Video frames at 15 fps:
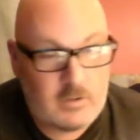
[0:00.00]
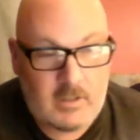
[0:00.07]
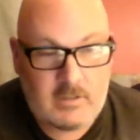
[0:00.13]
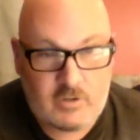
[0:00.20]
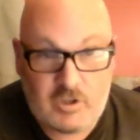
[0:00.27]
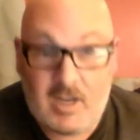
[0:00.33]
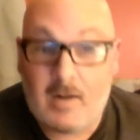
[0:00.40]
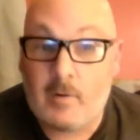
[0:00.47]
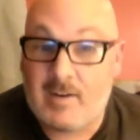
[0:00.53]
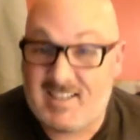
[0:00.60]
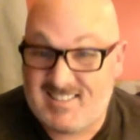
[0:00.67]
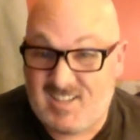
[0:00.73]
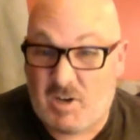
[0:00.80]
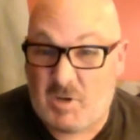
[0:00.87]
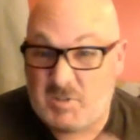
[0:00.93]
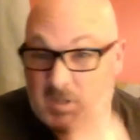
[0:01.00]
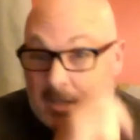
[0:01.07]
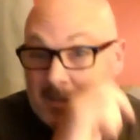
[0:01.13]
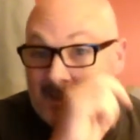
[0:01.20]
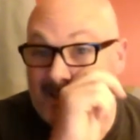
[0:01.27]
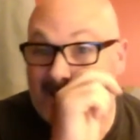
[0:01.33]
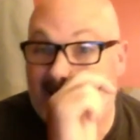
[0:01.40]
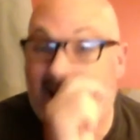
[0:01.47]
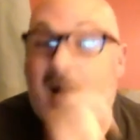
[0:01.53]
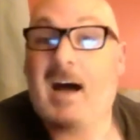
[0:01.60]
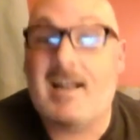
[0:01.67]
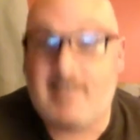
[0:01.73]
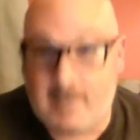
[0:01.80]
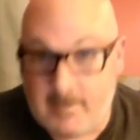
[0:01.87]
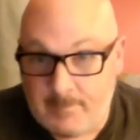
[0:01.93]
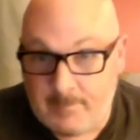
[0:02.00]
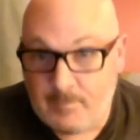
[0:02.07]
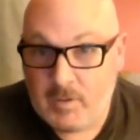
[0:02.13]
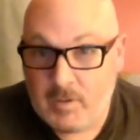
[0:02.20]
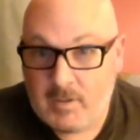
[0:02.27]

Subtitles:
and Shadow and I talked a lot